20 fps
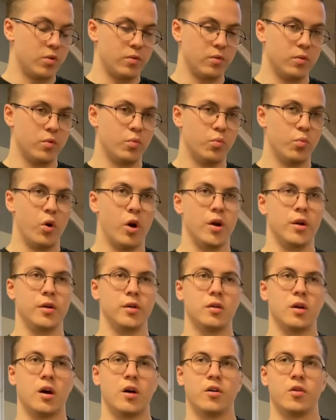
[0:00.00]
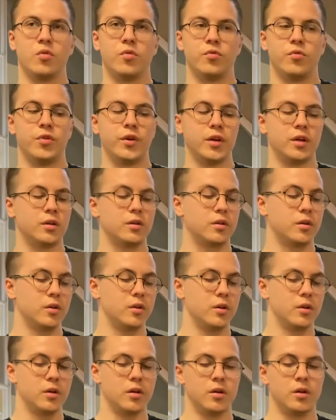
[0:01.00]
one, I don't think
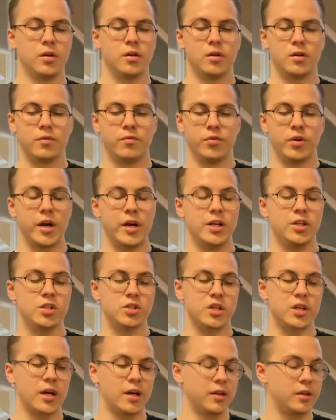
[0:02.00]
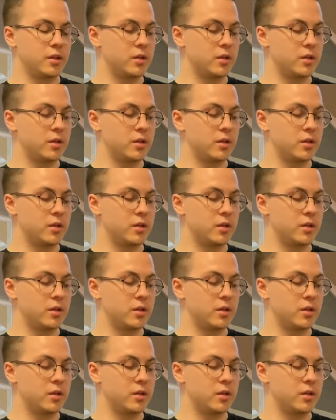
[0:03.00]
the reagents had